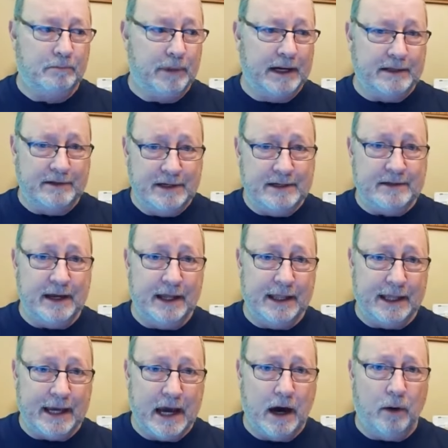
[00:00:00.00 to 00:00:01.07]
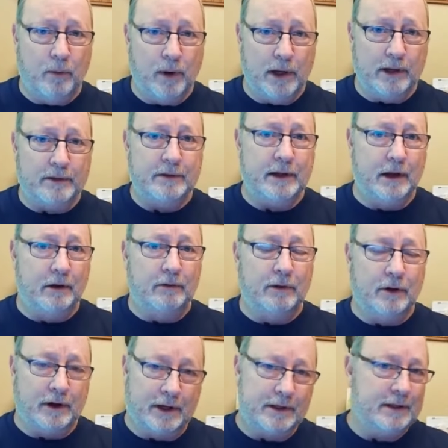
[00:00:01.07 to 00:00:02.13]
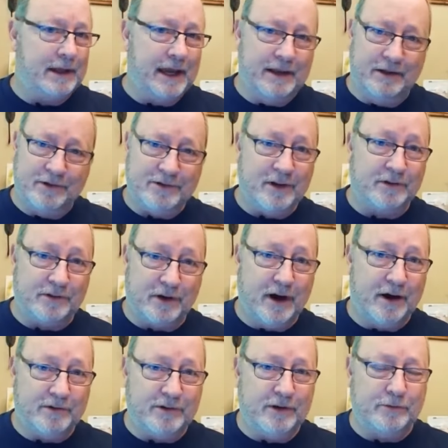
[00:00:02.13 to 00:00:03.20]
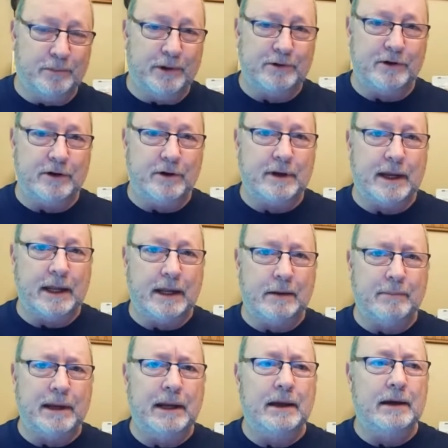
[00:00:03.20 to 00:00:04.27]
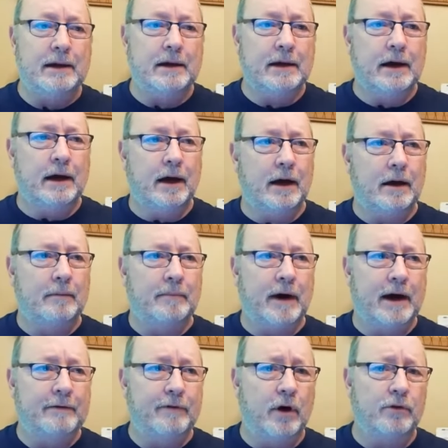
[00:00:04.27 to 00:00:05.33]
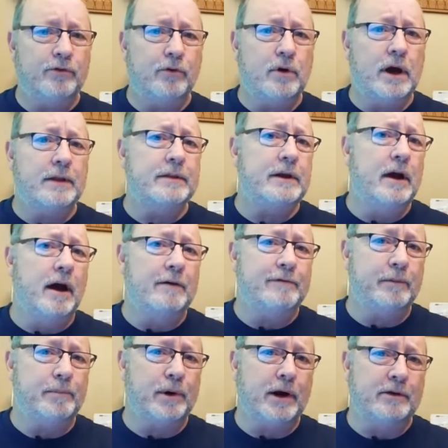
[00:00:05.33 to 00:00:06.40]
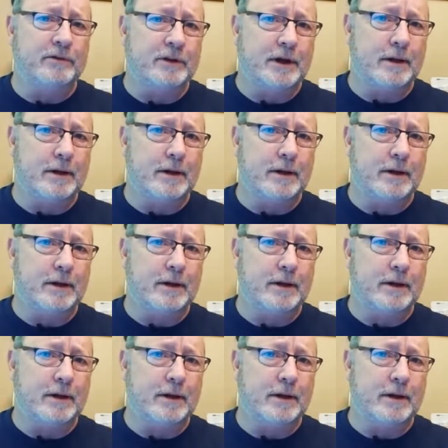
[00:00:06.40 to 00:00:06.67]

by detailing out what it, you know, look, hey, this doesn't cost this much. Are you kidding me? Um, I've also got the offer price